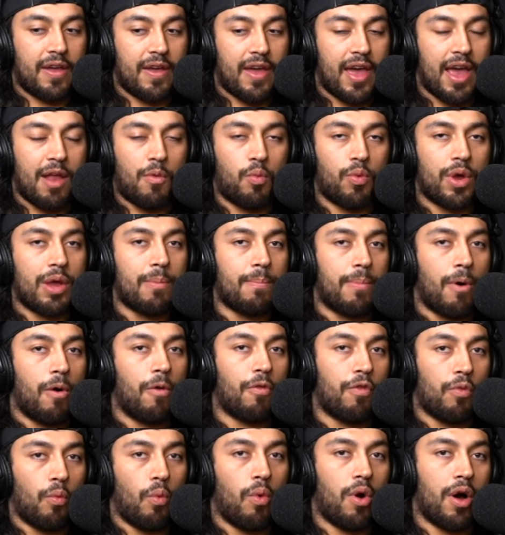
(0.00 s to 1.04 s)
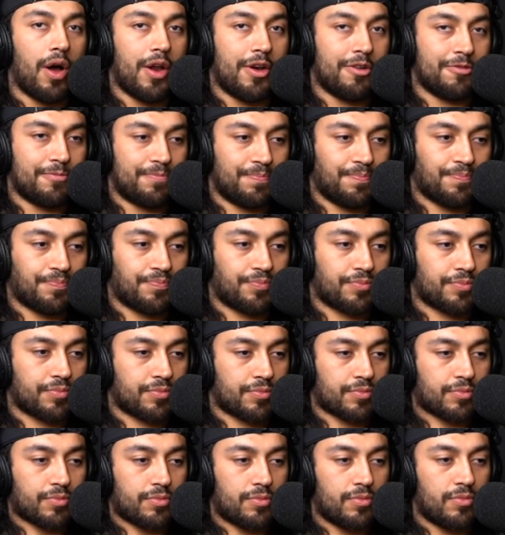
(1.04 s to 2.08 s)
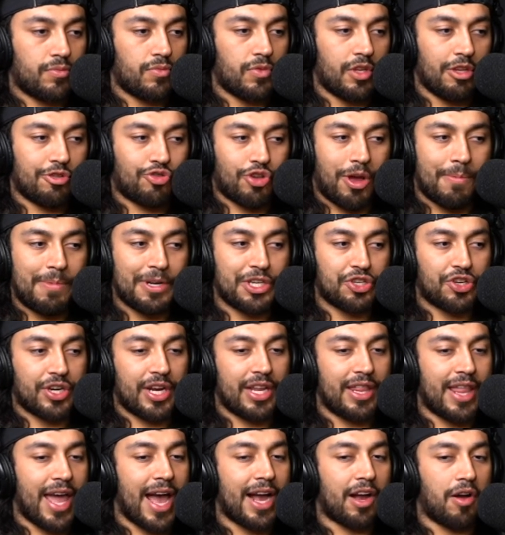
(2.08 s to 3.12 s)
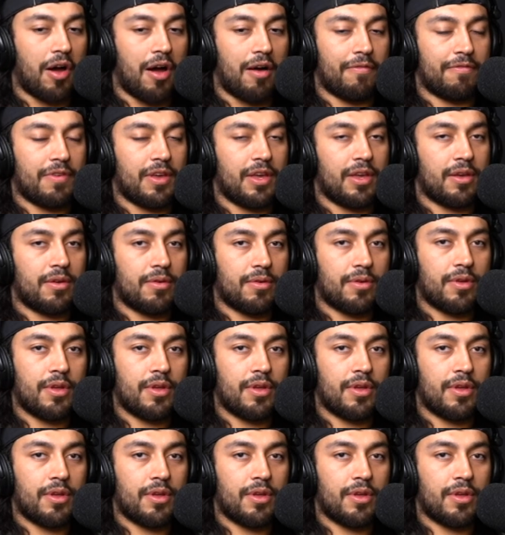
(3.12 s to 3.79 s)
and we both won. So I've been drinking that coffee.